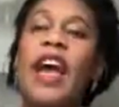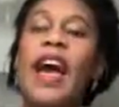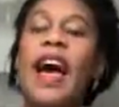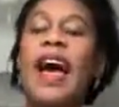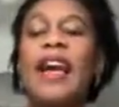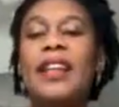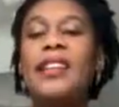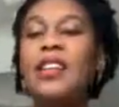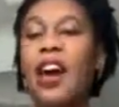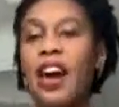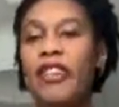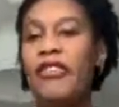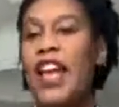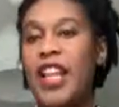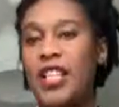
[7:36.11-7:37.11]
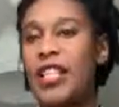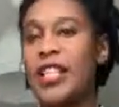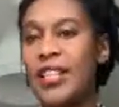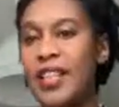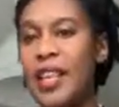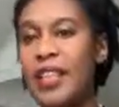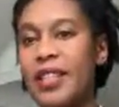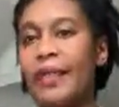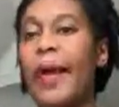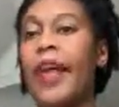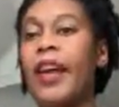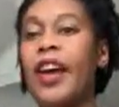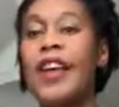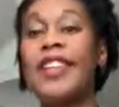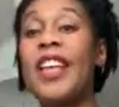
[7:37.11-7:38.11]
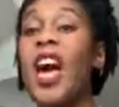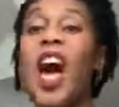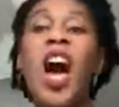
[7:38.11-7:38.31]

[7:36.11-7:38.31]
And I've actually said to my guides,